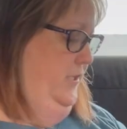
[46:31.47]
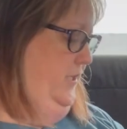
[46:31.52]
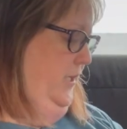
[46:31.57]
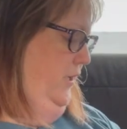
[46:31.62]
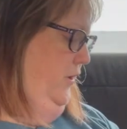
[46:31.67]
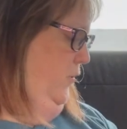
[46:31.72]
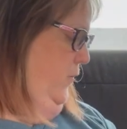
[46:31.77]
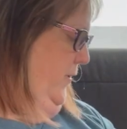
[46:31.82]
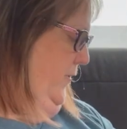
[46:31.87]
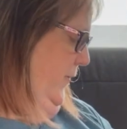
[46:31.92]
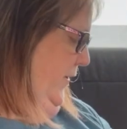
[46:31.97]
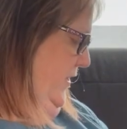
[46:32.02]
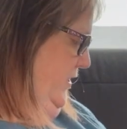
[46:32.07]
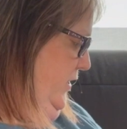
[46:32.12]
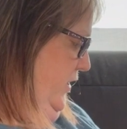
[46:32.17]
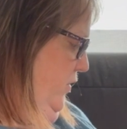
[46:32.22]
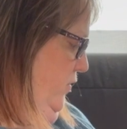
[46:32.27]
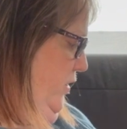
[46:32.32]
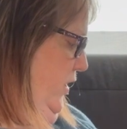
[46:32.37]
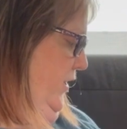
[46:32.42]
I know with
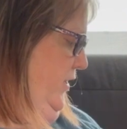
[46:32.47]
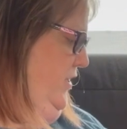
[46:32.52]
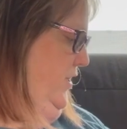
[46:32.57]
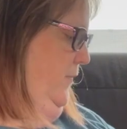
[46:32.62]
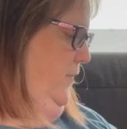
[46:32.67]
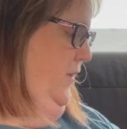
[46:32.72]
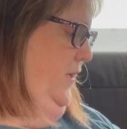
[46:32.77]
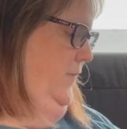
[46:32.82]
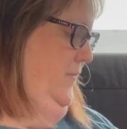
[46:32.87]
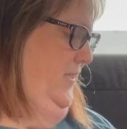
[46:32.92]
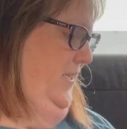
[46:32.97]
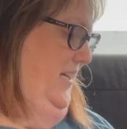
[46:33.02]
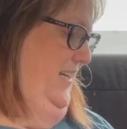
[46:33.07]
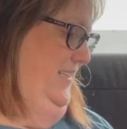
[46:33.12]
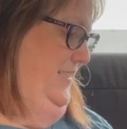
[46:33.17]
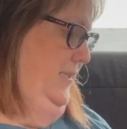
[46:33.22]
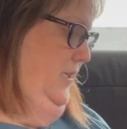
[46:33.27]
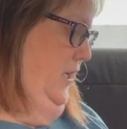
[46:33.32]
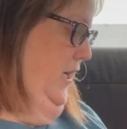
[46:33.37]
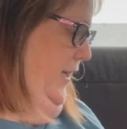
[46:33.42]
rescue dogs, sometimes
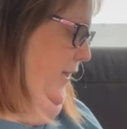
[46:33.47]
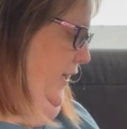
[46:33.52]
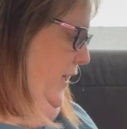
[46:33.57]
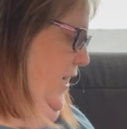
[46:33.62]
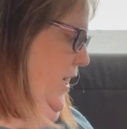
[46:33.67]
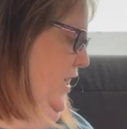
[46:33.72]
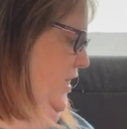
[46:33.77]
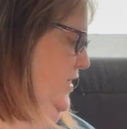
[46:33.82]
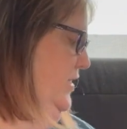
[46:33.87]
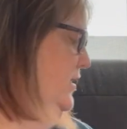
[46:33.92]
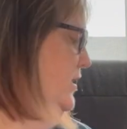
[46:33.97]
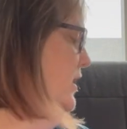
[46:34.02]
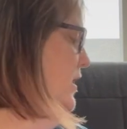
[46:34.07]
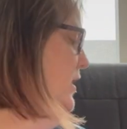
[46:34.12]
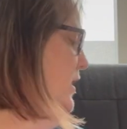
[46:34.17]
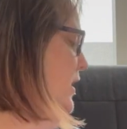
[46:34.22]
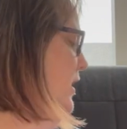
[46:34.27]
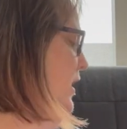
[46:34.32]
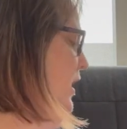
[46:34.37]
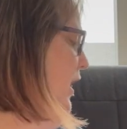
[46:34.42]
that's not the case.
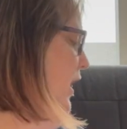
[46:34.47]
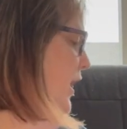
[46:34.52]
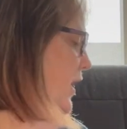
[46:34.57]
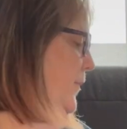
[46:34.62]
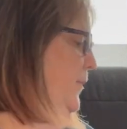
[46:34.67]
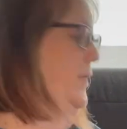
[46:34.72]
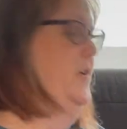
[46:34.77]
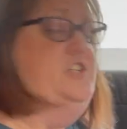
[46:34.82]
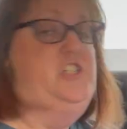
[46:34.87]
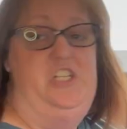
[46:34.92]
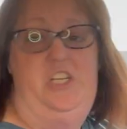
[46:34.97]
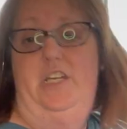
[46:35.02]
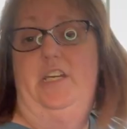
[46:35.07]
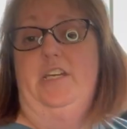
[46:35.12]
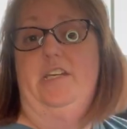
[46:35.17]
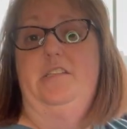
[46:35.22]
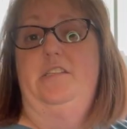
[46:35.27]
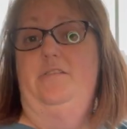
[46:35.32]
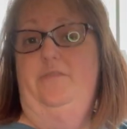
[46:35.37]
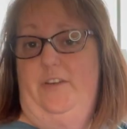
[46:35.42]
Um, but she
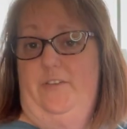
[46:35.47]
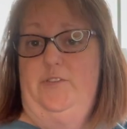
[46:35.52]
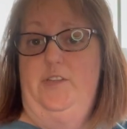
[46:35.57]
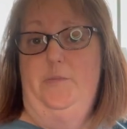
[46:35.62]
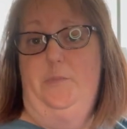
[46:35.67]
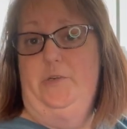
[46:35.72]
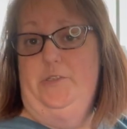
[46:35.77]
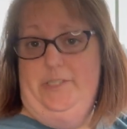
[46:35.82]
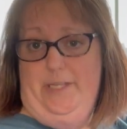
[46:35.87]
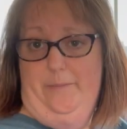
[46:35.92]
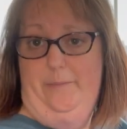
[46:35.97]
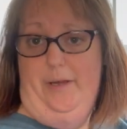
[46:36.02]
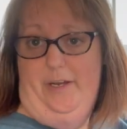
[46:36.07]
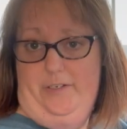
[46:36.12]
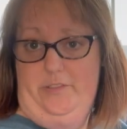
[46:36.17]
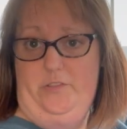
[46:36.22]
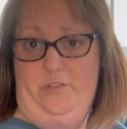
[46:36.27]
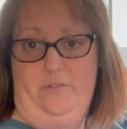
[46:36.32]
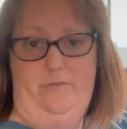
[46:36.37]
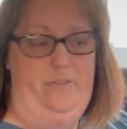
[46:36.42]
is 50%
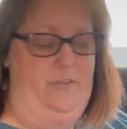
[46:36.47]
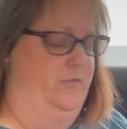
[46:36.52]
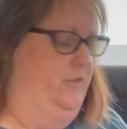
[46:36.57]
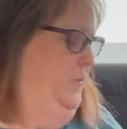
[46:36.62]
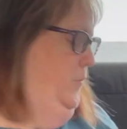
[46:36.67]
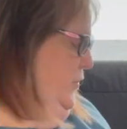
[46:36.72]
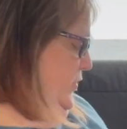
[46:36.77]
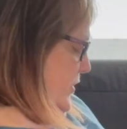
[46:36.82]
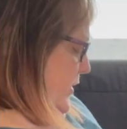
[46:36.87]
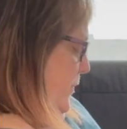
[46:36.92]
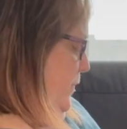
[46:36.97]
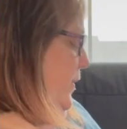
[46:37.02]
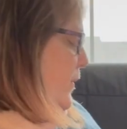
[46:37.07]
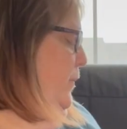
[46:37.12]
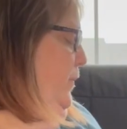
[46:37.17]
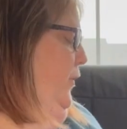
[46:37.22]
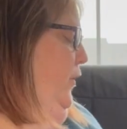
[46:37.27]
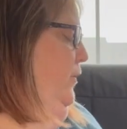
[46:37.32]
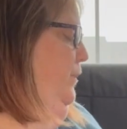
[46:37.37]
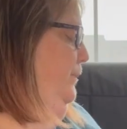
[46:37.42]
boxer and 50% pit
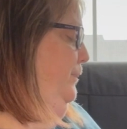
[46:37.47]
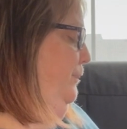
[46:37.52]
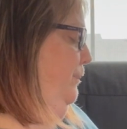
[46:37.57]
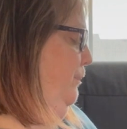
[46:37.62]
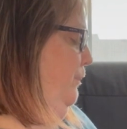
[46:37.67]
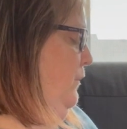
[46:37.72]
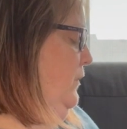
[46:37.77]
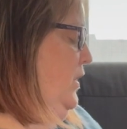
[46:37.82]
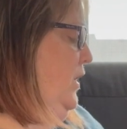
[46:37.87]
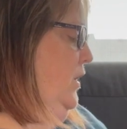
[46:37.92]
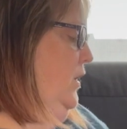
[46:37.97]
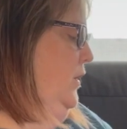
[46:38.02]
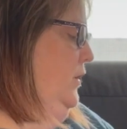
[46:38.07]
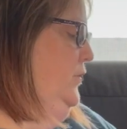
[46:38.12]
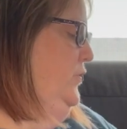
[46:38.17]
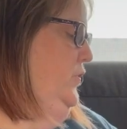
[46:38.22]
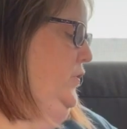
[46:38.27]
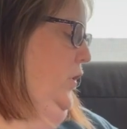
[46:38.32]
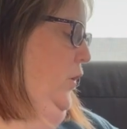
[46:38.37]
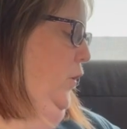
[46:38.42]
bull.
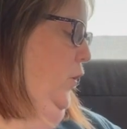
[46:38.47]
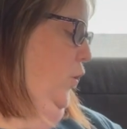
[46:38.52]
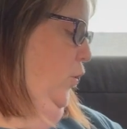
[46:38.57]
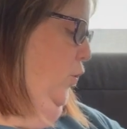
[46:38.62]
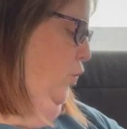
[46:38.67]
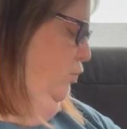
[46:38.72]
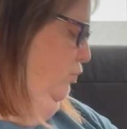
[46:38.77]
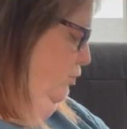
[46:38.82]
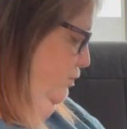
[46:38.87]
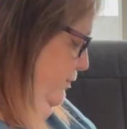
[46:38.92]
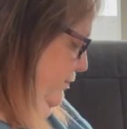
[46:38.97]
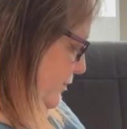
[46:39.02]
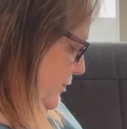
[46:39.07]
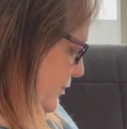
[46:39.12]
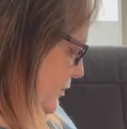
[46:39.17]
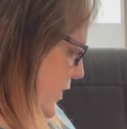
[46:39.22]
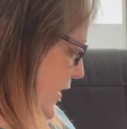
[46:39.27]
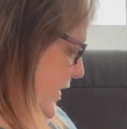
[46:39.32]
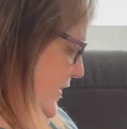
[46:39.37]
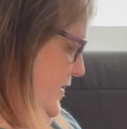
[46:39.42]
So
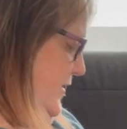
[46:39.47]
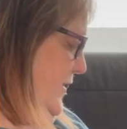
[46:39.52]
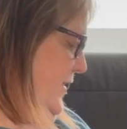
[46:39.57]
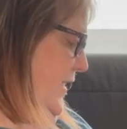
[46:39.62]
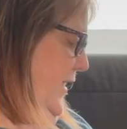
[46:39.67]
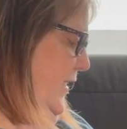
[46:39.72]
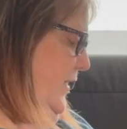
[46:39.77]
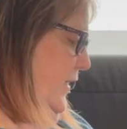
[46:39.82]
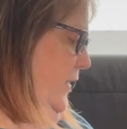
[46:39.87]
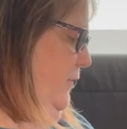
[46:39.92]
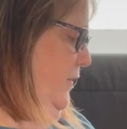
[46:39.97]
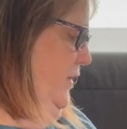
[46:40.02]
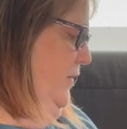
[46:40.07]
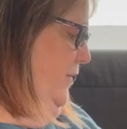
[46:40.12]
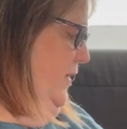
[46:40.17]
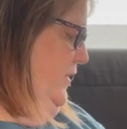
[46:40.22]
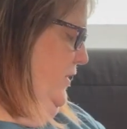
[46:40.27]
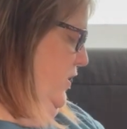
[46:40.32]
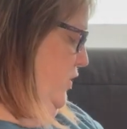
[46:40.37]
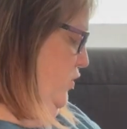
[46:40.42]
exactly what the
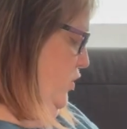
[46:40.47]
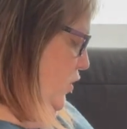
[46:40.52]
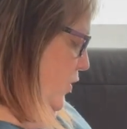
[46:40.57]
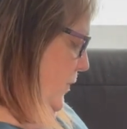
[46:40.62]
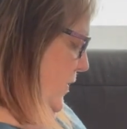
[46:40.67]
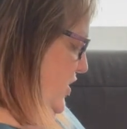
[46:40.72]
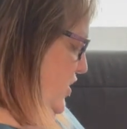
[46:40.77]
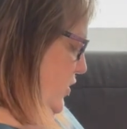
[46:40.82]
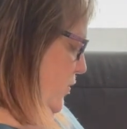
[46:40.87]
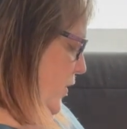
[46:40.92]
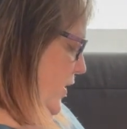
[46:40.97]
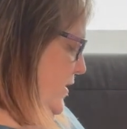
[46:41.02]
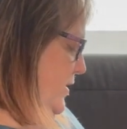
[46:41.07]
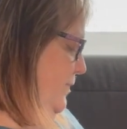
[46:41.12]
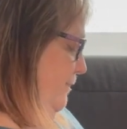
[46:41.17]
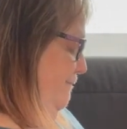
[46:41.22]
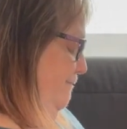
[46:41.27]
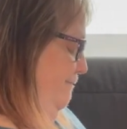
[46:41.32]
rescue told me she was.